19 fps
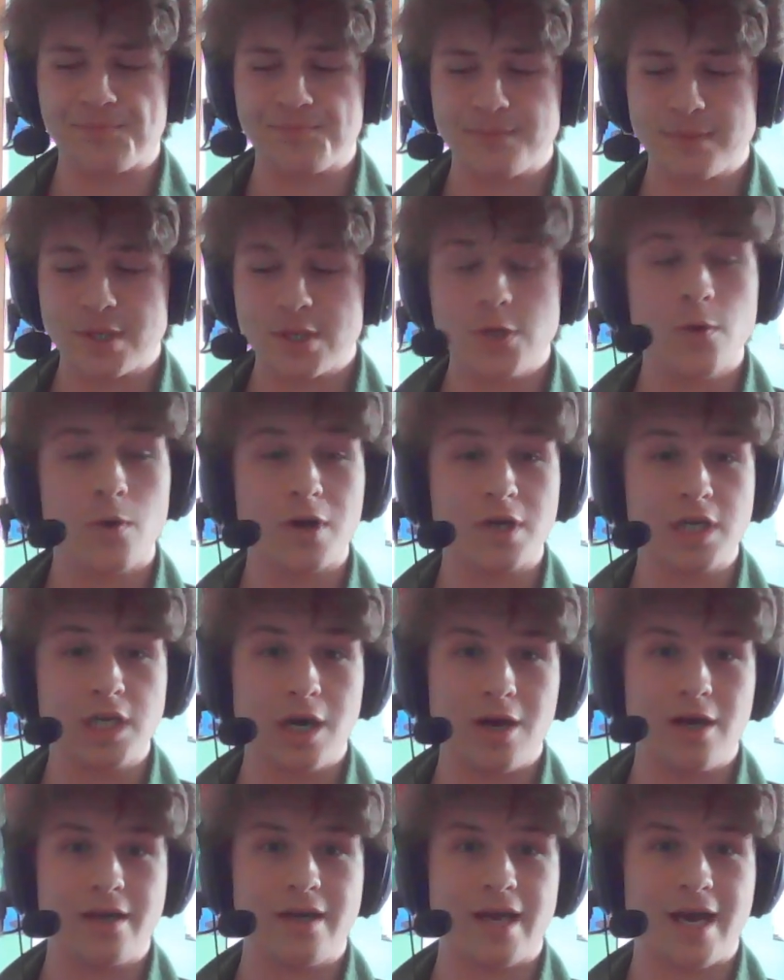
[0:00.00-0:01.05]
You are
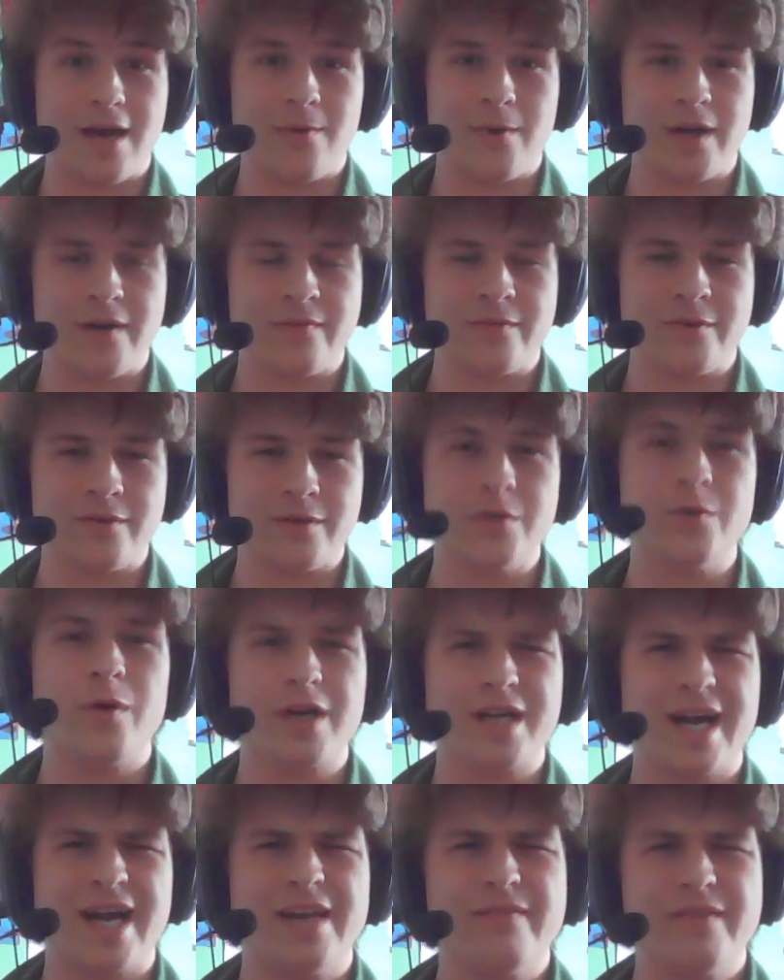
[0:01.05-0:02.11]
not, however, you are
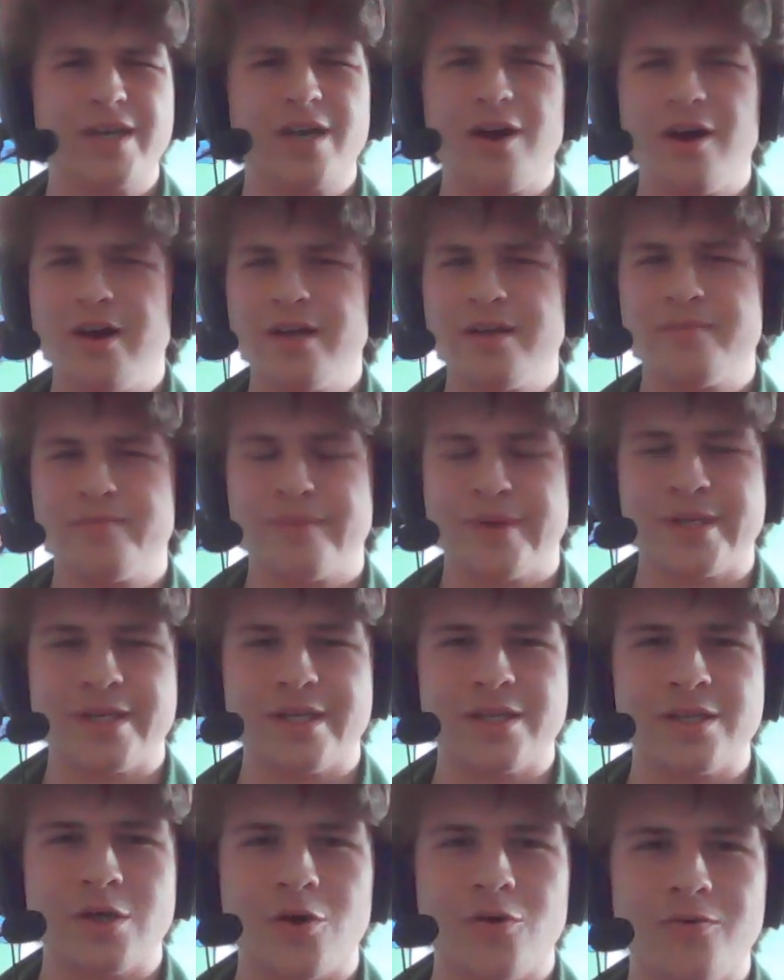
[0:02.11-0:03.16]
kind of a god,
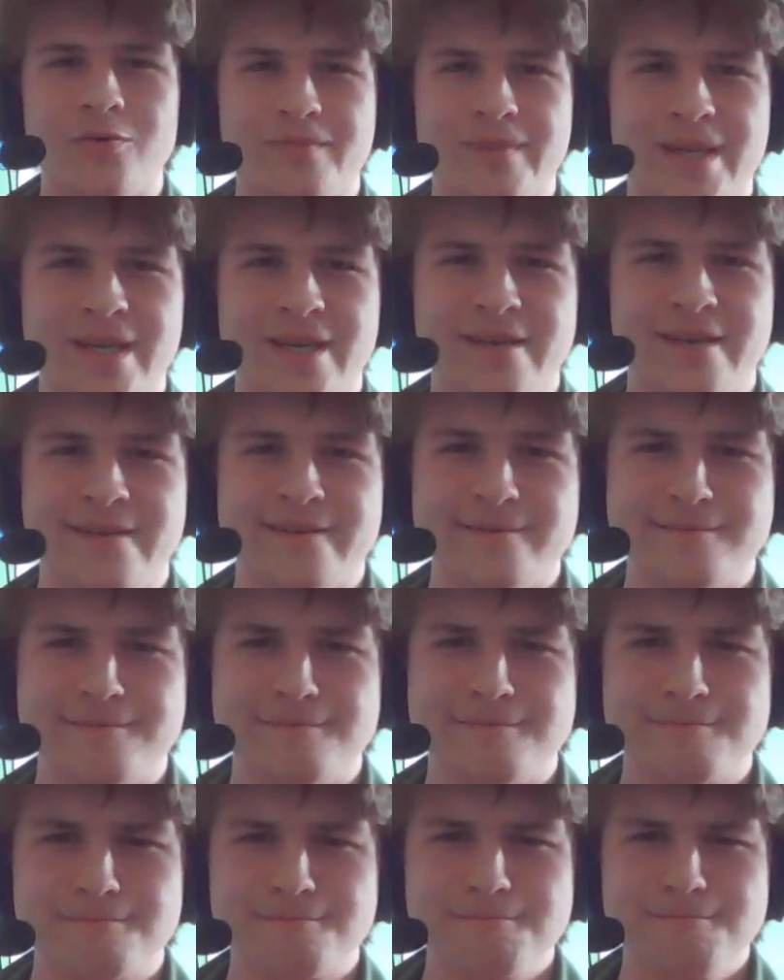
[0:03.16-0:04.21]
but don't be
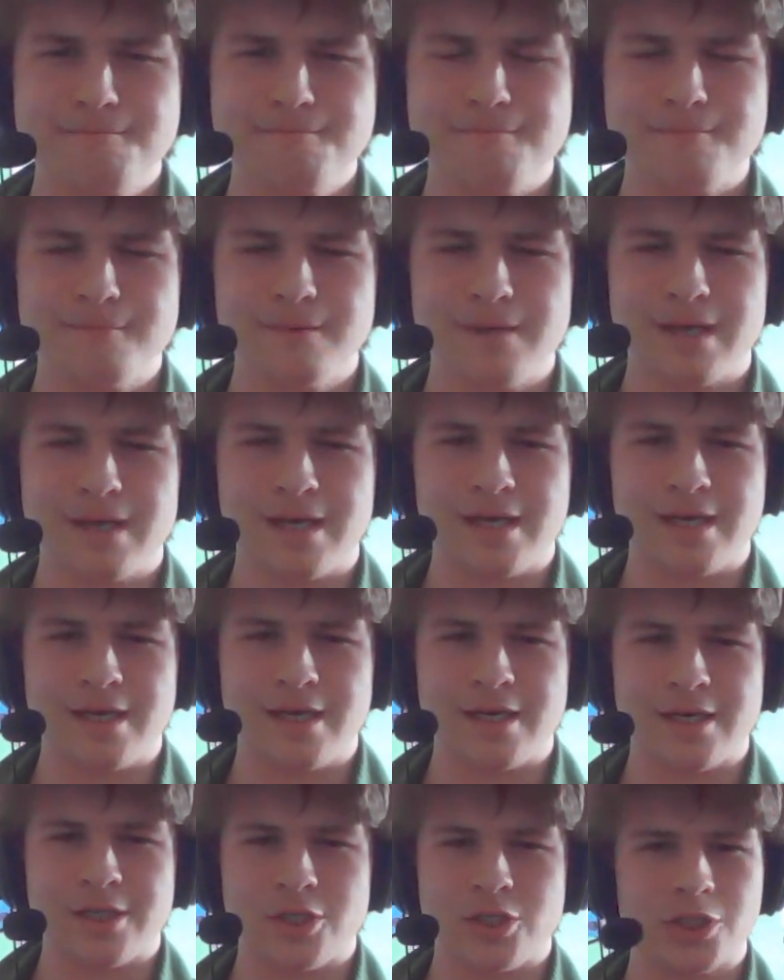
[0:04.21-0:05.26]

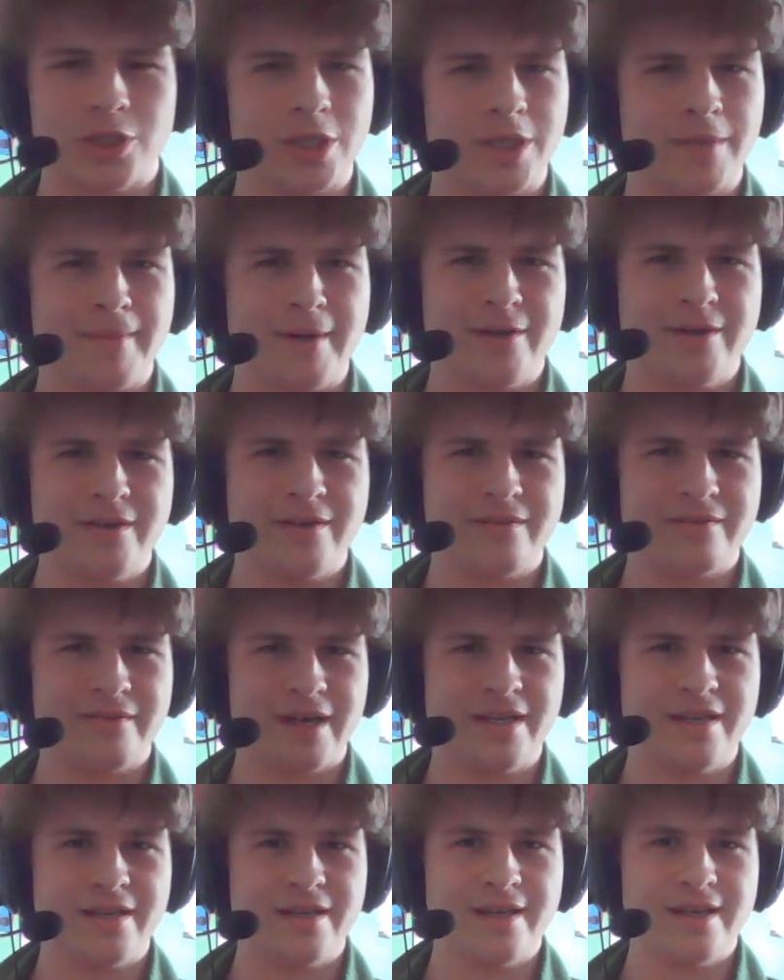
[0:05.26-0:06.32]
a jerk about it,
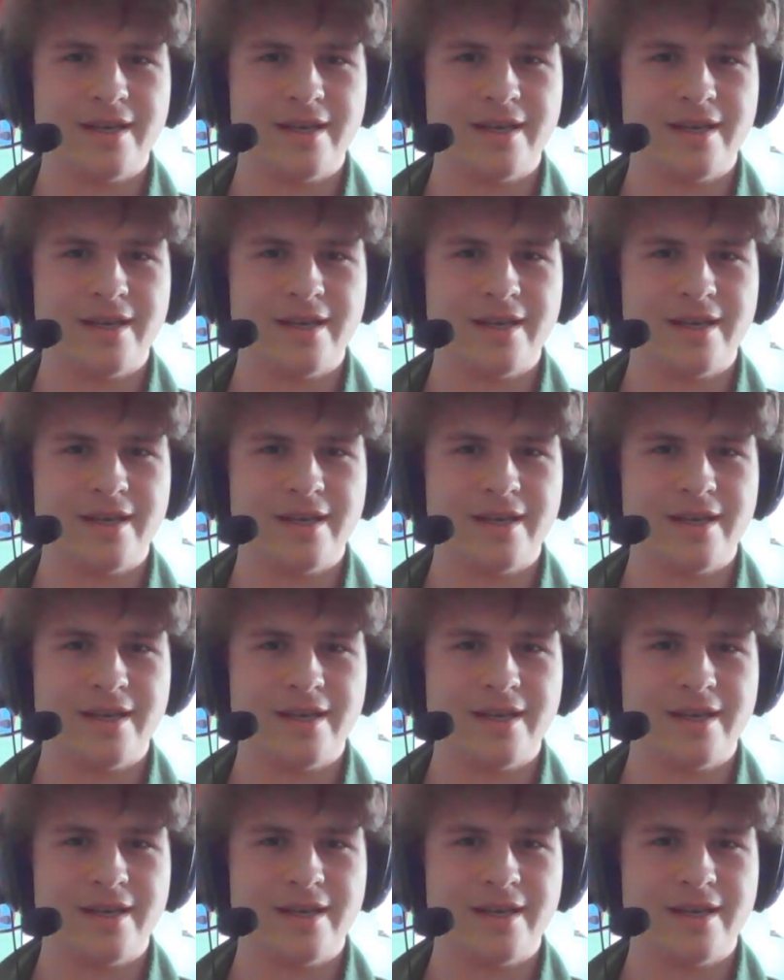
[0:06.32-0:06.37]
right?